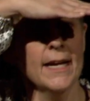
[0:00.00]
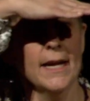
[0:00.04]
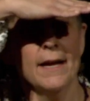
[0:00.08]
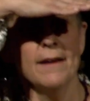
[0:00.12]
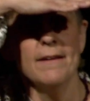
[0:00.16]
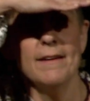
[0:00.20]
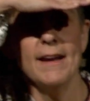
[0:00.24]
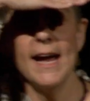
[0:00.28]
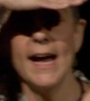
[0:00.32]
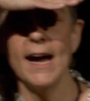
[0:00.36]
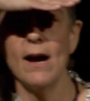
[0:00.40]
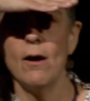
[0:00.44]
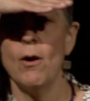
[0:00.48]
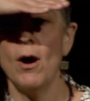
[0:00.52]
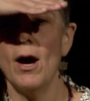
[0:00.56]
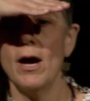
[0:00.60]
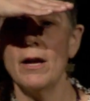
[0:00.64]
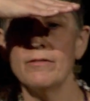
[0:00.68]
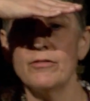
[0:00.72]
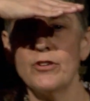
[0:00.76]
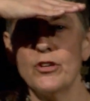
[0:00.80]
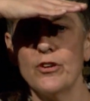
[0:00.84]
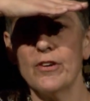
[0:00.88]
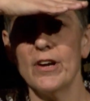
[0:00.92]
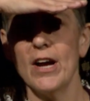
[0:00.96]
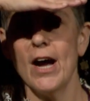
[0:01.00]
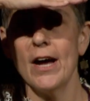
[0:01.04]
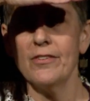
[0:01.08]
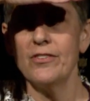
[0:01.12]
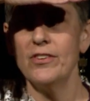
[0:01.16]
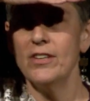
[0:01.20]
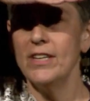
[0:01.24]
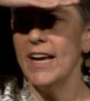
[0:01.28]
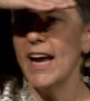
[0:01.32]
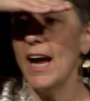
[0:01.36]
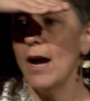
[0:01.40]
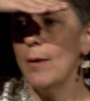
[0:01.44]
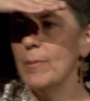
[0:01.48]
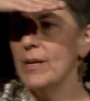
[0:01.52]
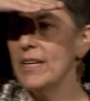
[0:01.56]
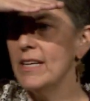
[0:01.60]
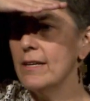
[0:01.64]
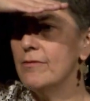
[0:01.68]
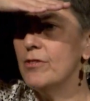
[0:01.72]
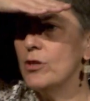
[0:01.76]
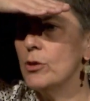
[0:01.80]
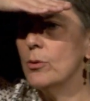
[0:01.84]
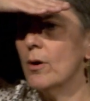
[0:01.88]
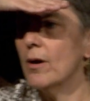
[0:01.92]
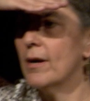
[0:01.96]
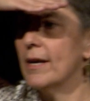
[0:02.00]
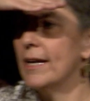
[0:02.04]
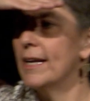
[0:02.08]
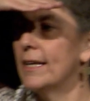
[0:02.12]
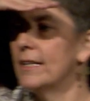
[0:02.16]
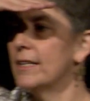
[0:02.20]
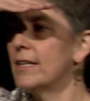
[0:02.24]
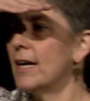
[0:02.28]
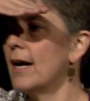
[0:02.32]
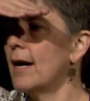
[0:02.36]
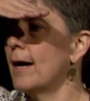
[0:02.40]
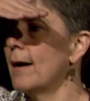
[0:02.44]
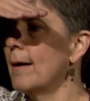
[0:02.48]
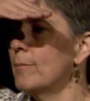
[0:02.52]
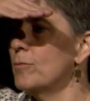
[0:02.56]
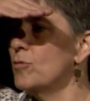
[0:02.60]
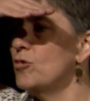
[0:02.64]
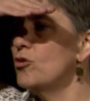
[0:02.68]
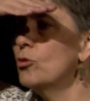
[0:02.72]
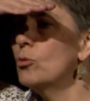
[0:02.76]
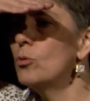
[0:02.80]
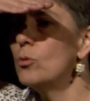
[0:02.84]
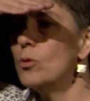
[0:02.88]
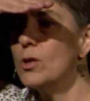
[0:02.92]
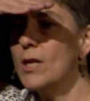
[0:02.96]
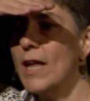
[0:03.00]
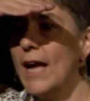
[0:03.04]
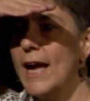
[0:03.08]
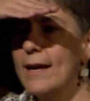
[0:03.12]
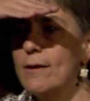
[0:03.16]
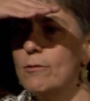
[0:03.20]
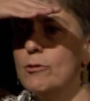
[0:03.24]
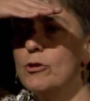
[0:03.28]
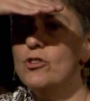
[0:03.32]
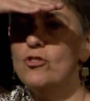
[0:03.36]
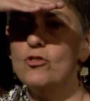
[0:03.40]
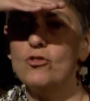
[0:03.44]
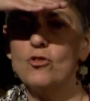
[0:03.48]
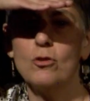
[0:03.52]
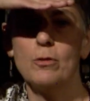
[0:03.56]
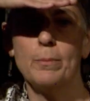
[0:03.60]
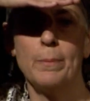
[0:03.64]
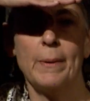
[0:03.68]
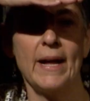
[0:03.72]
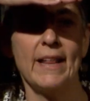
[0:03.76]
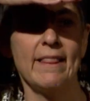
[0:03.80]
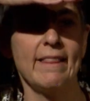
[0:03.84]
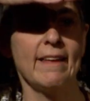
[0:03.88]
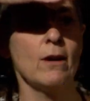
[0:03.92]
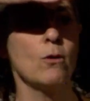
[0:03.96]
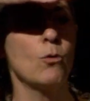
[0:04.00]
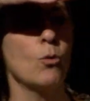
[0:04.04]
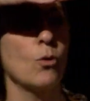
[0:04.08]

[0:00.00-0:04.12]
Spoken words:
Now, out of curiosity, how many of you are in dual language or bilingual